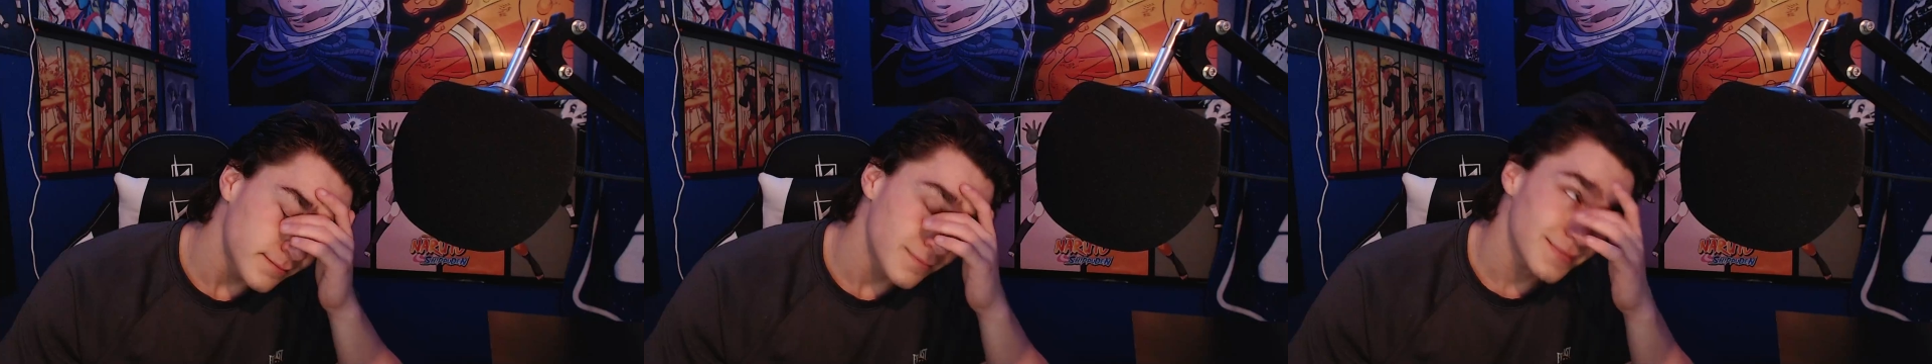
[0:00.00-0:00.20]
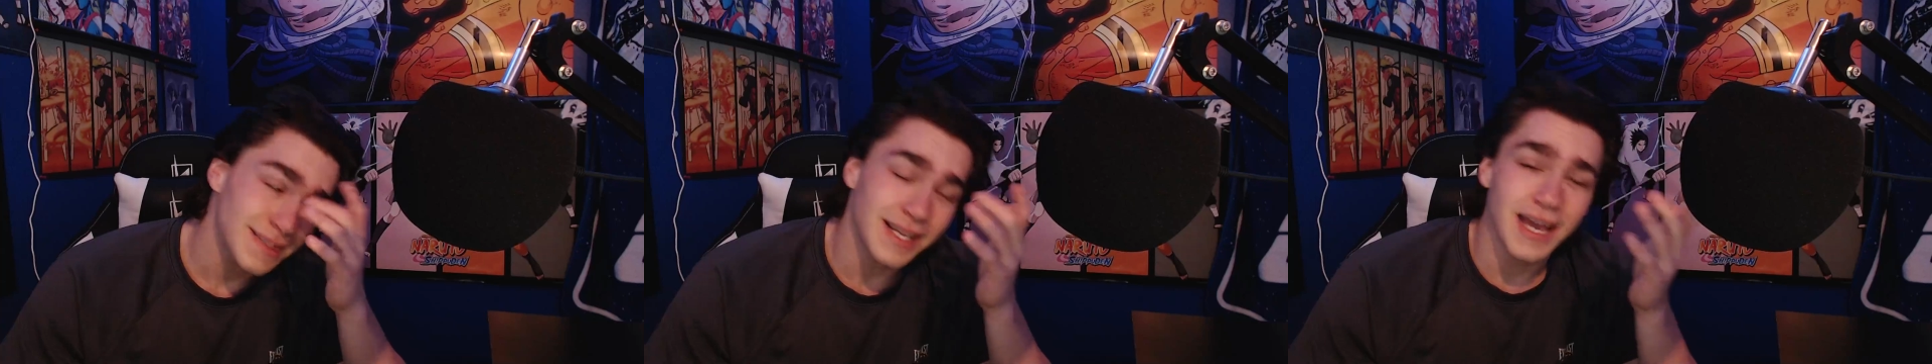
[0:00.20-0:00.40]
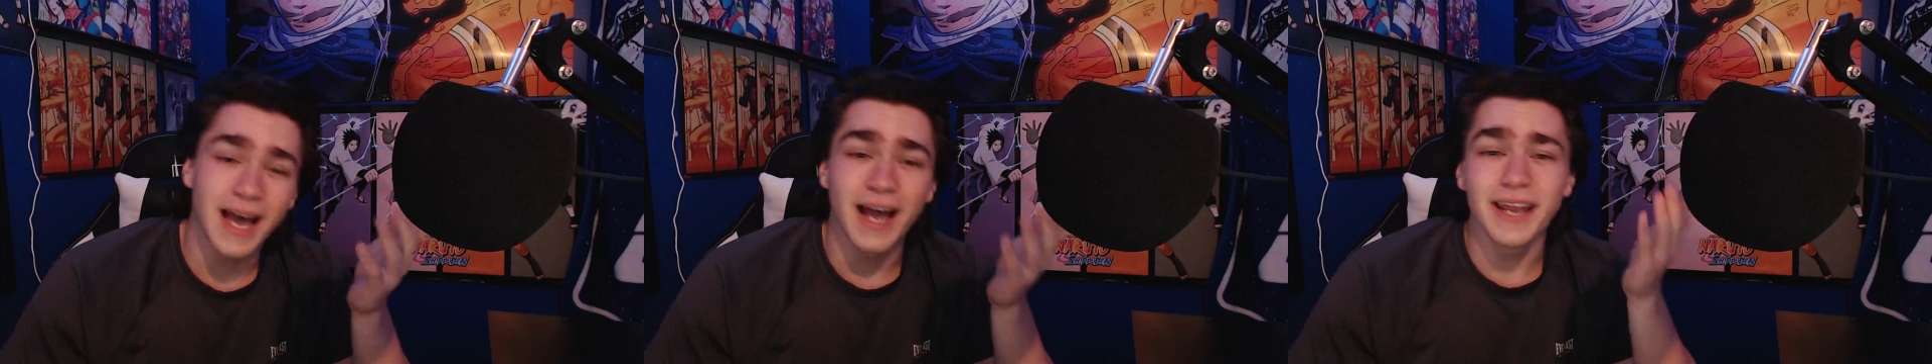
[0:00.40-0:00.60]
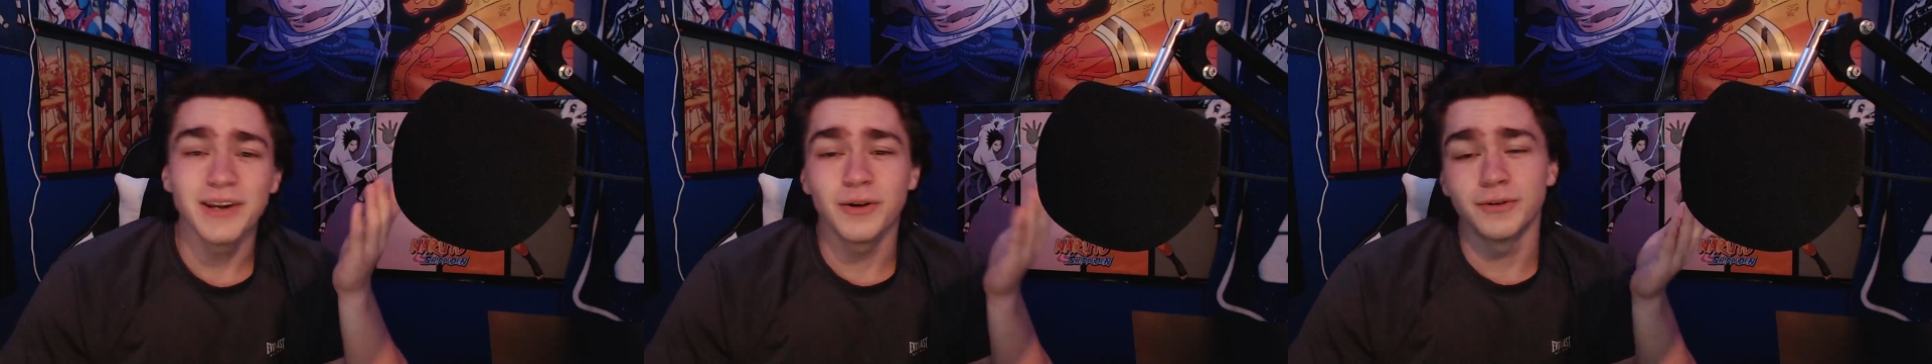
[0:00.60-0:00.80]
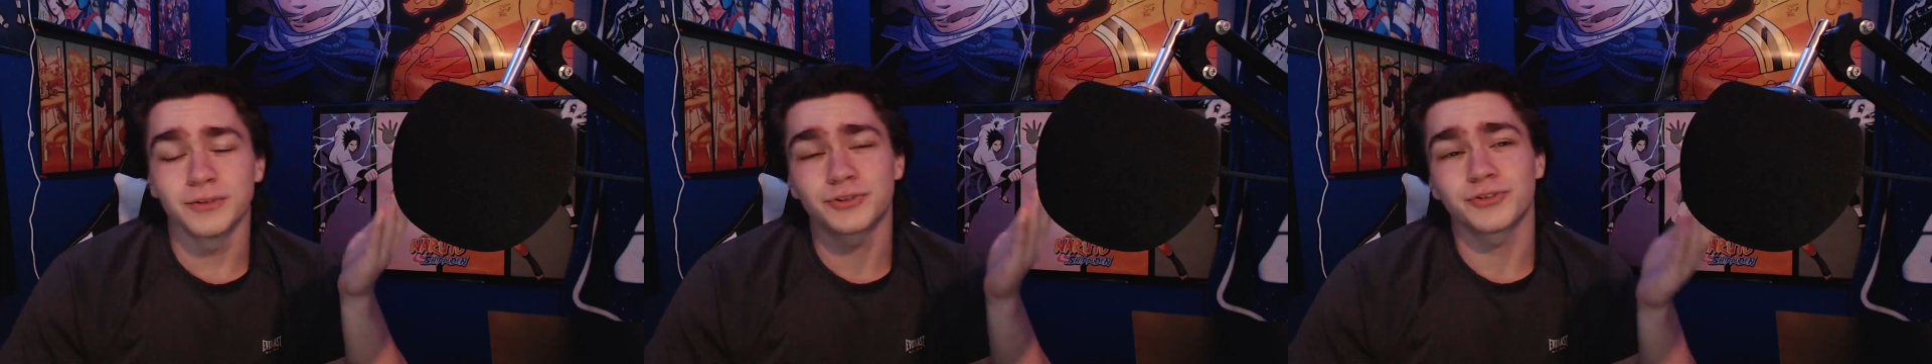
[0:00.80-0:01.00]
I don't
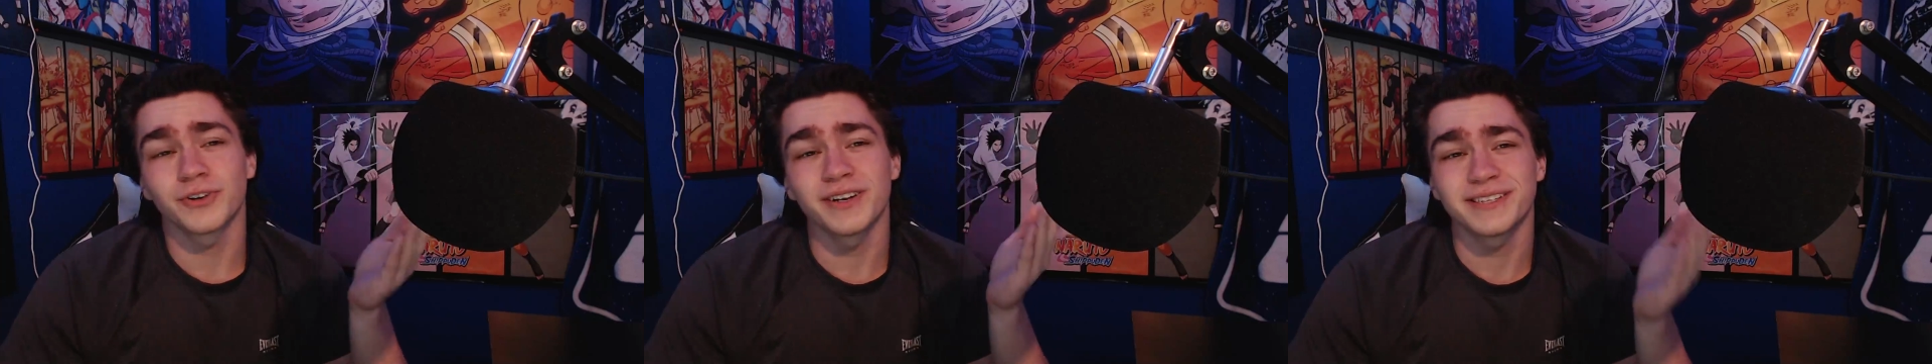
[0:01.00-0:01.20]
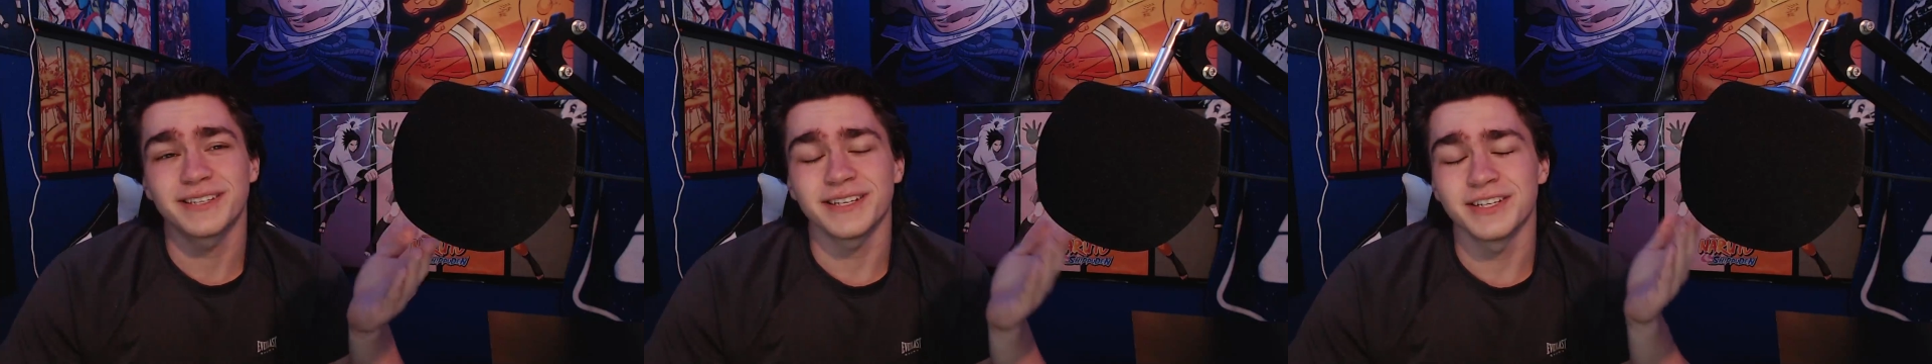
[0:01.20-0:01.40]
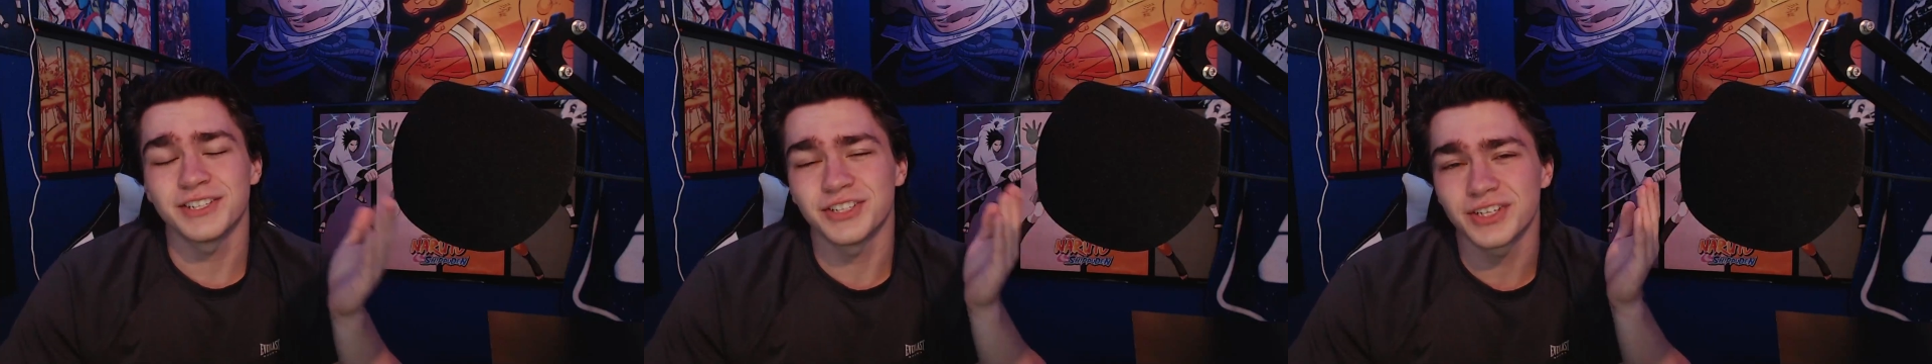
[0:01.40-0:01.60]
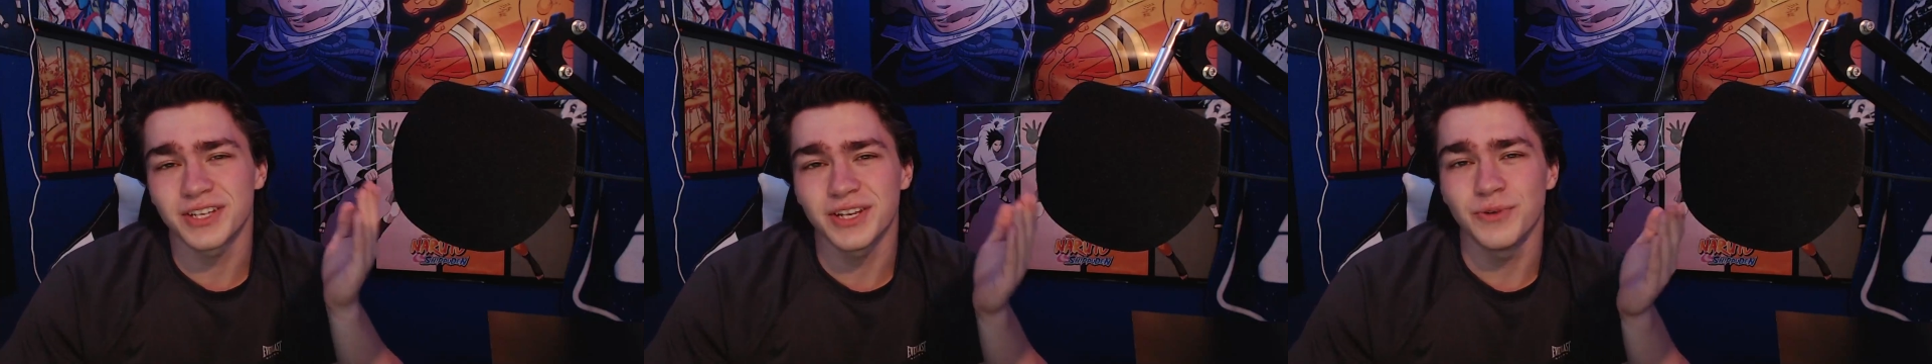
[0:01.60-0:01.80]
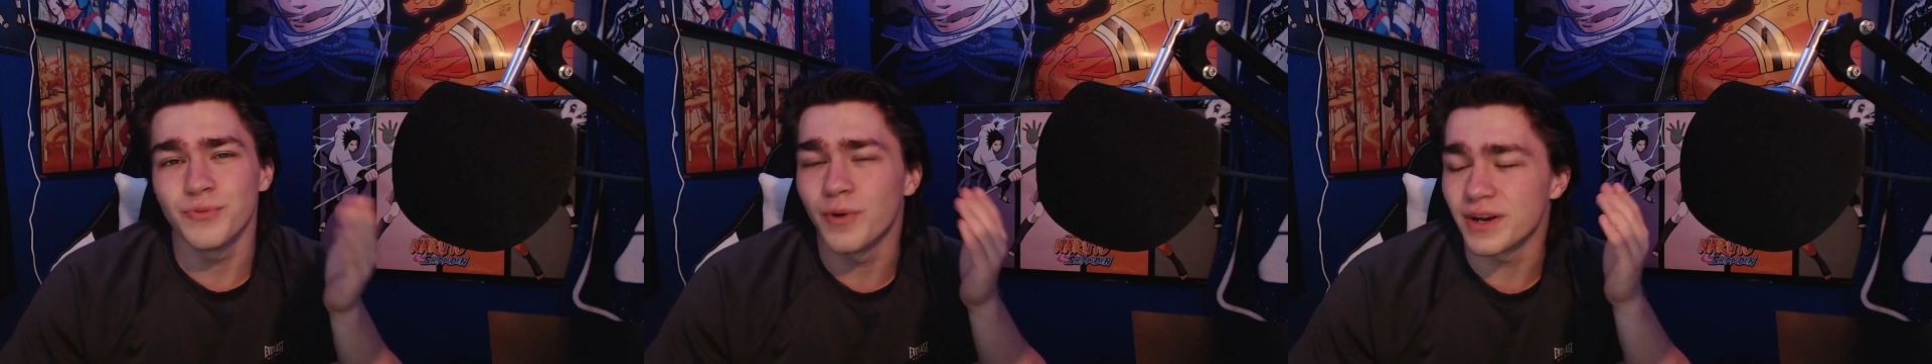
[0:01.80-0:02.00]
trust Isshiki
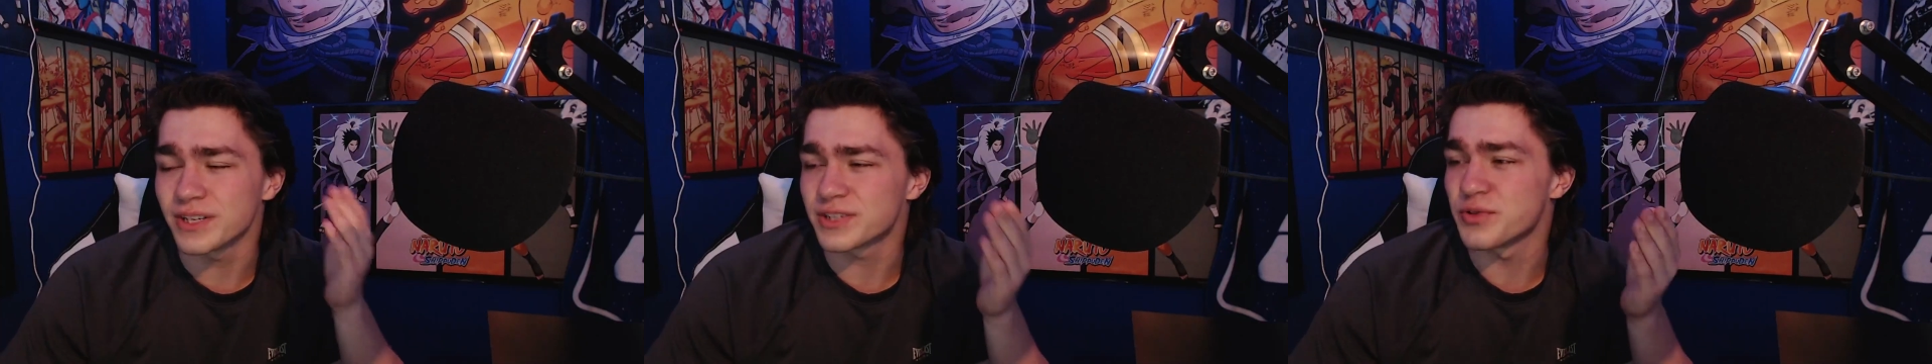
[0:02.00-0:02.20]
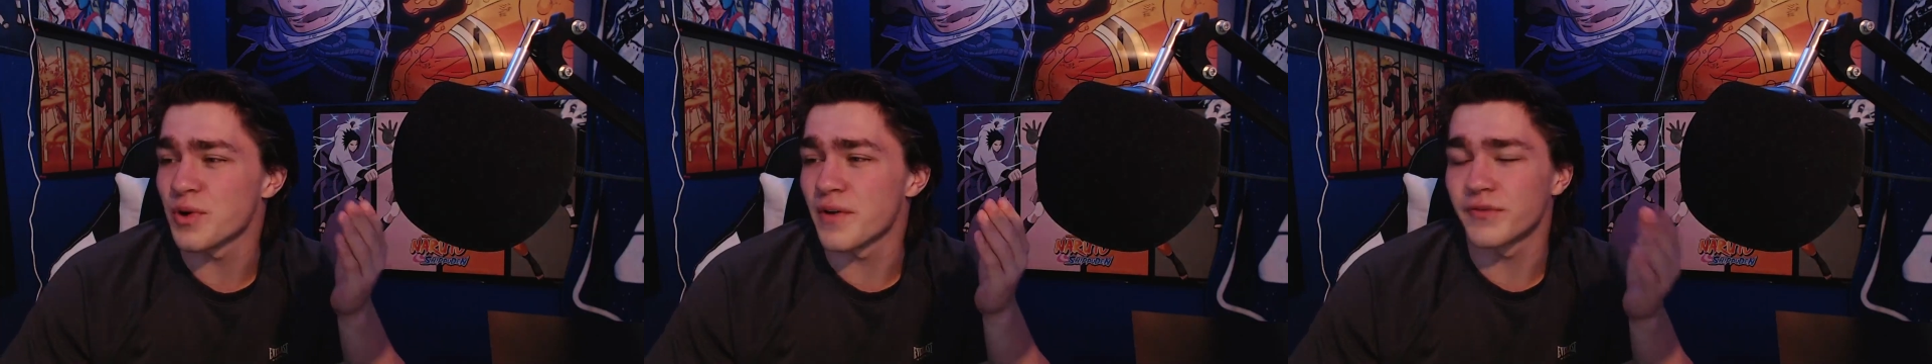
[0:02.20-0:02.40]
whatsoever